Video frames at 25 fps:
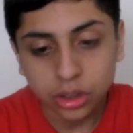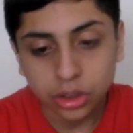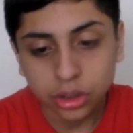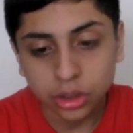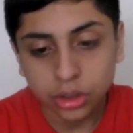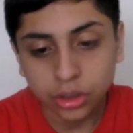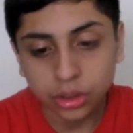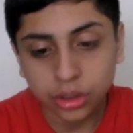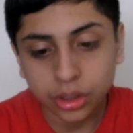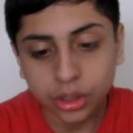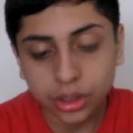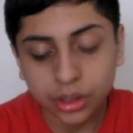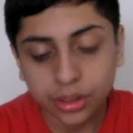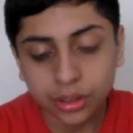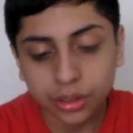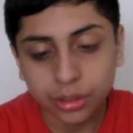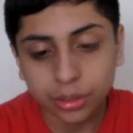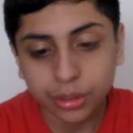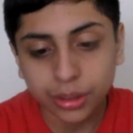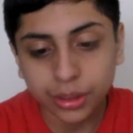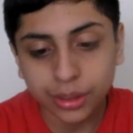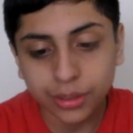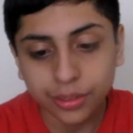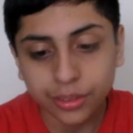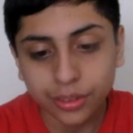So now I'm just
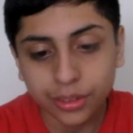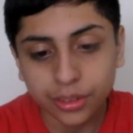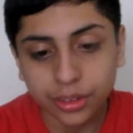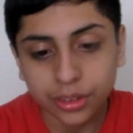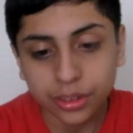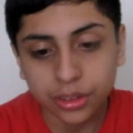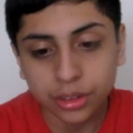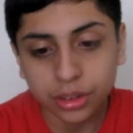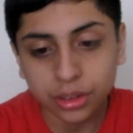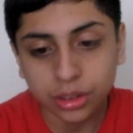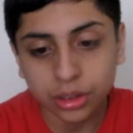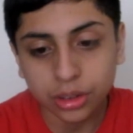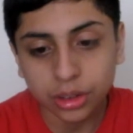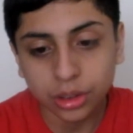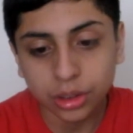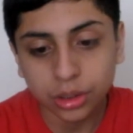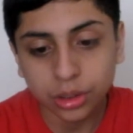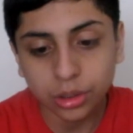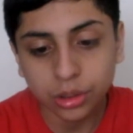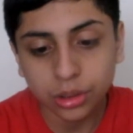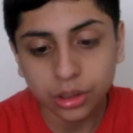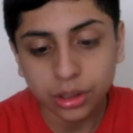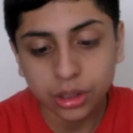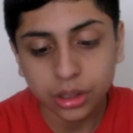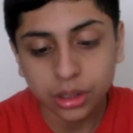waiting for this to
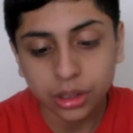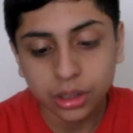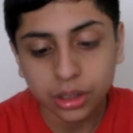load.